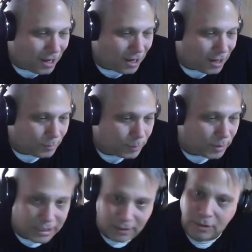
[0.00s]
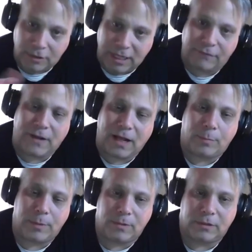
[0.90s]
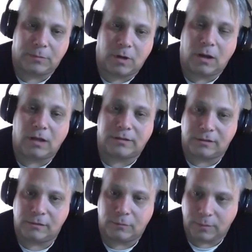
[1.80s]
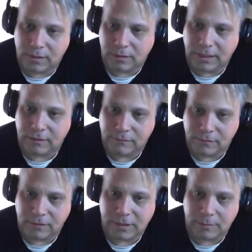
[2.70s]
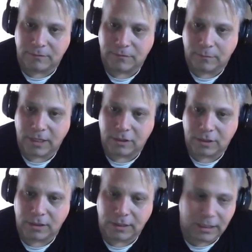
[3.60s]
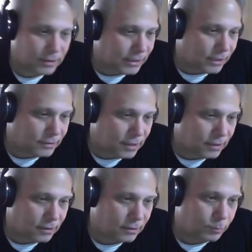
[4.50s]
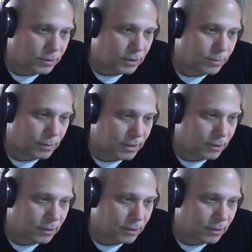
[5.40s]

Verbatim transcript: uh, but it, you know, get a follow up email tomorrow also with a link for some information. And like I said, it'll be up on my